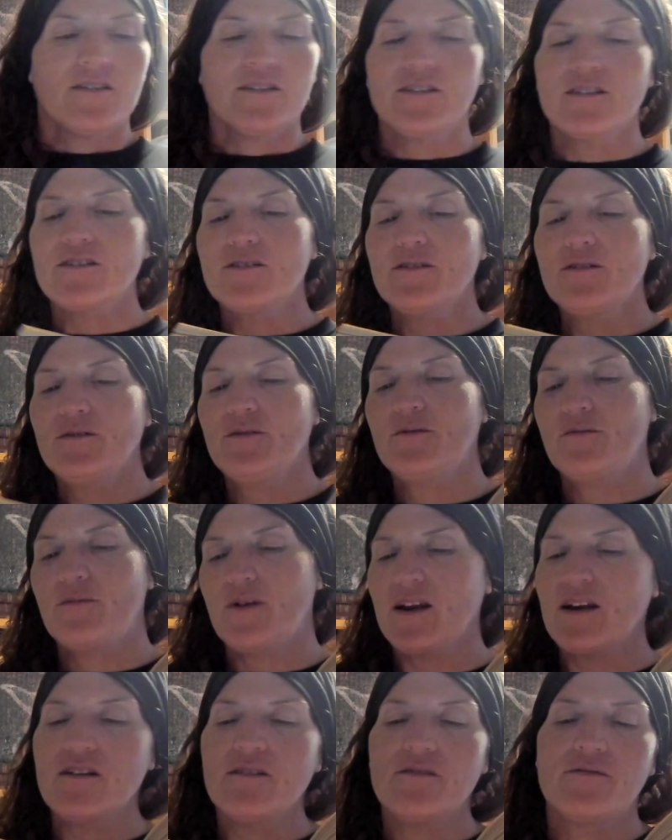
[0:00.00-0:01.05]
Ooh,
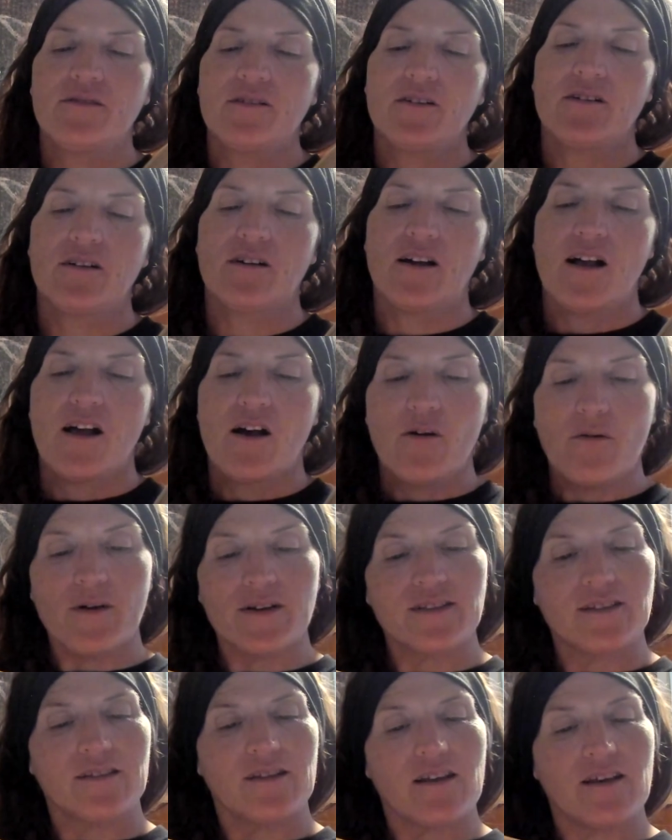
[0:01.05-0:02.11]
wonderful!
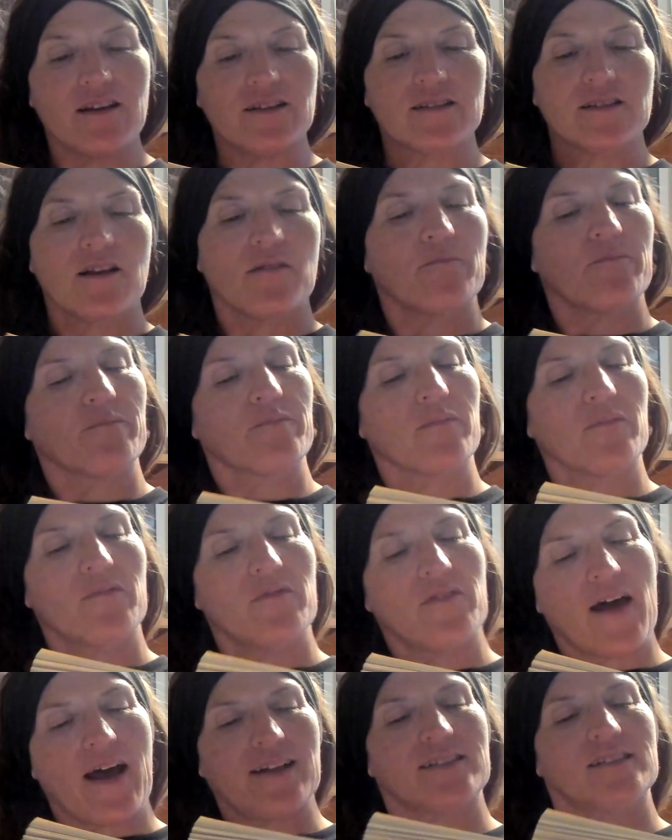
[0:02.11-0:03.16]
What's this?
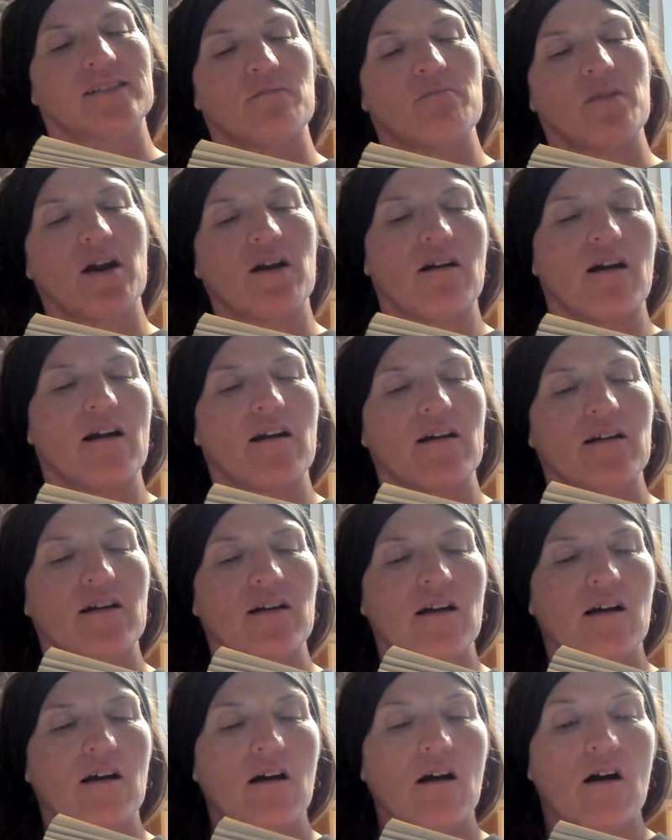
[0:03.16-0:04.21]
That's a mirror.
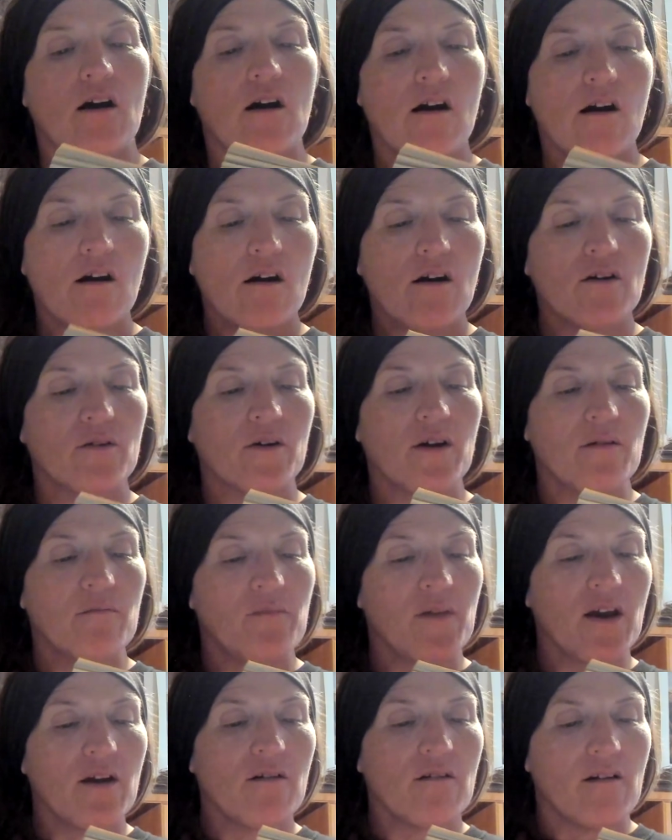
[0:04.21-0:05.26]
Oh, a
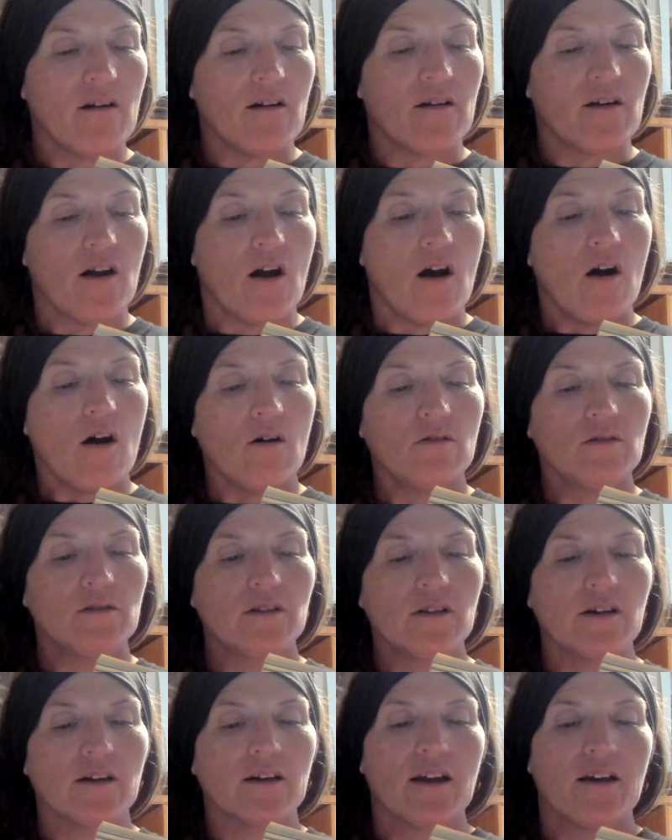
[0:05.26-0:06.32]
mirror. Oh,
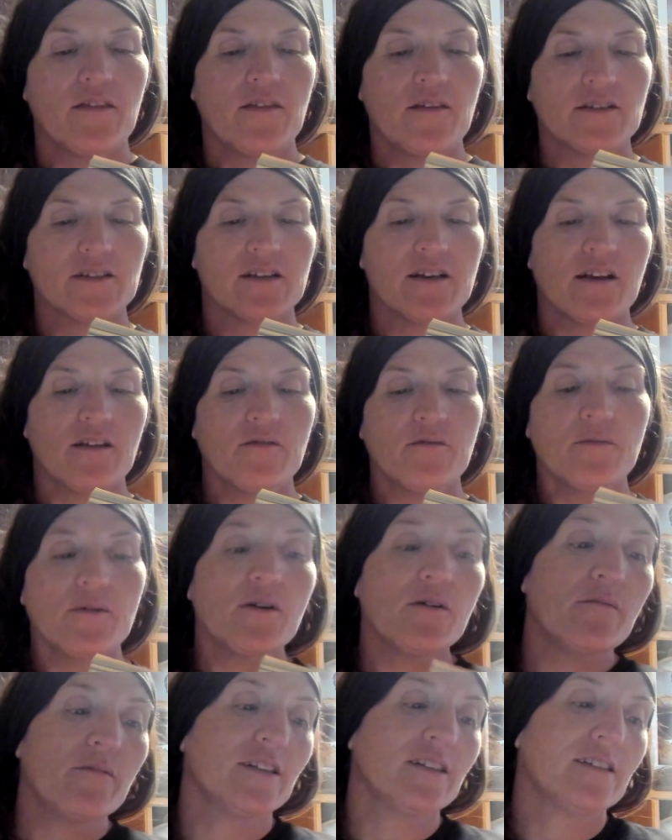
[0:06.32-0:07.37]
look, there's another
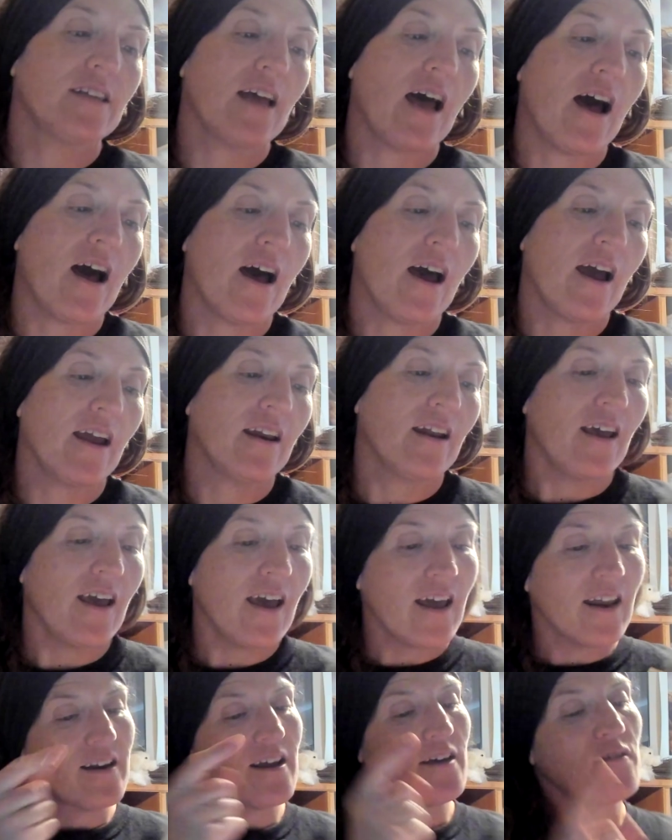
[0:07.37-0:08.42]
room inside.
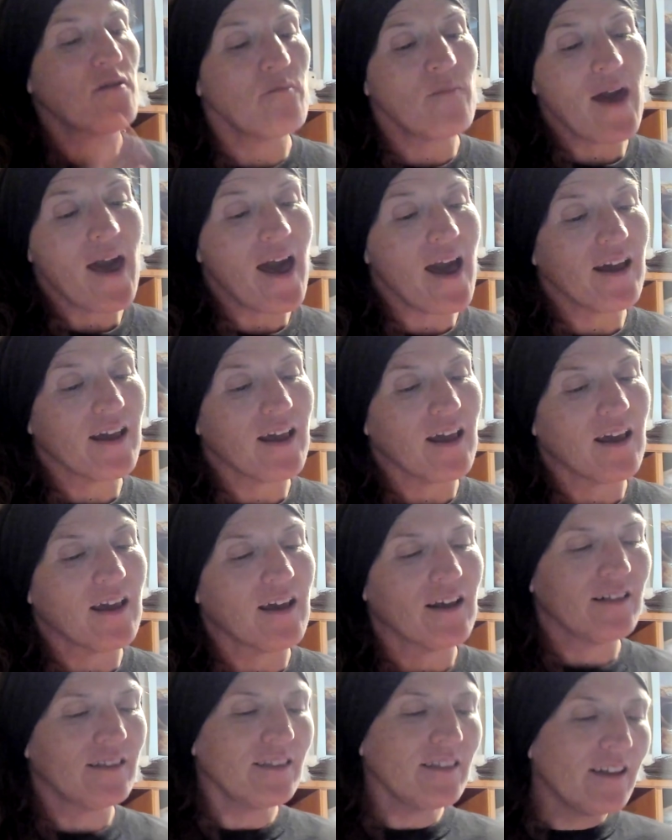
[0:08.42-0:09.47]
And another
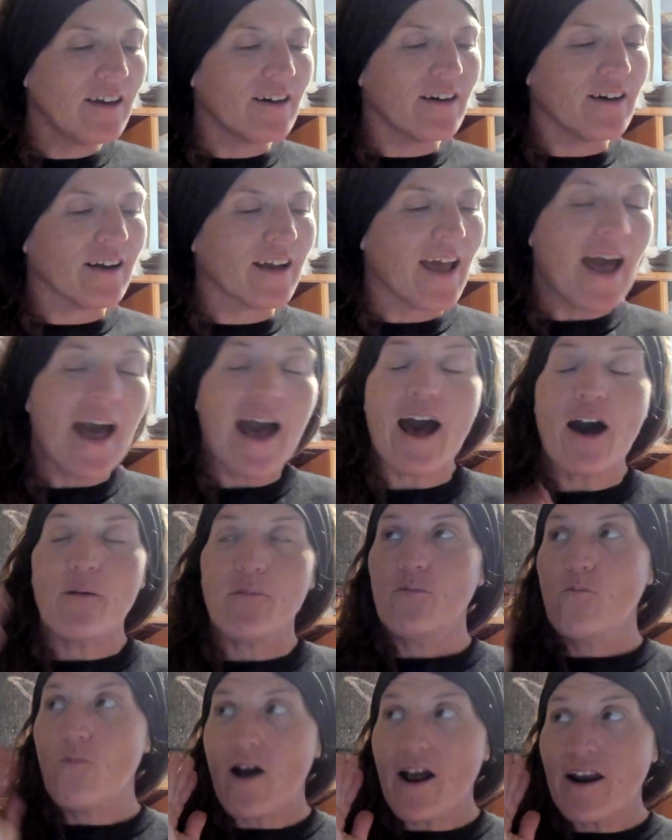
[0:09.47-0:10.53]
Maggie. Look, how
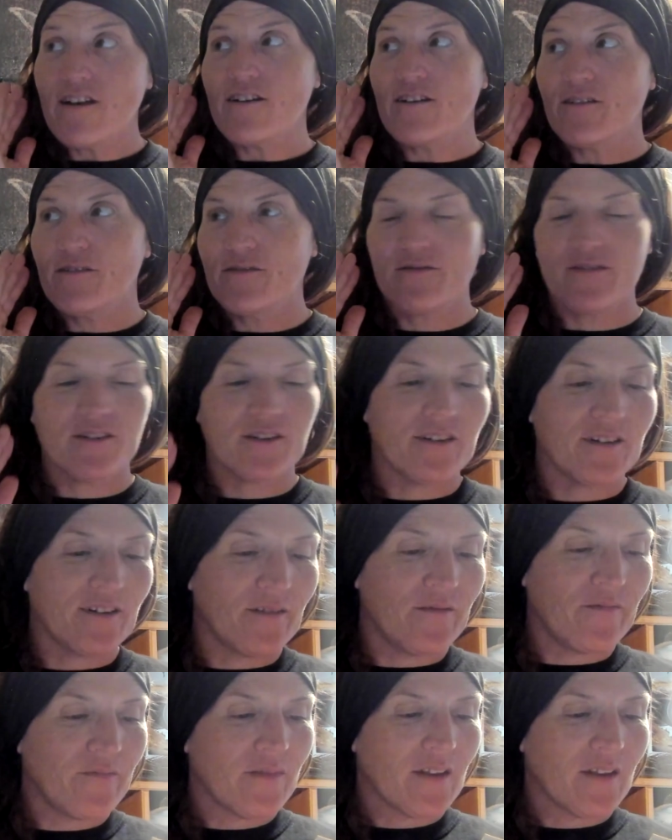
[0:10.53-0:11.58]
wonderful.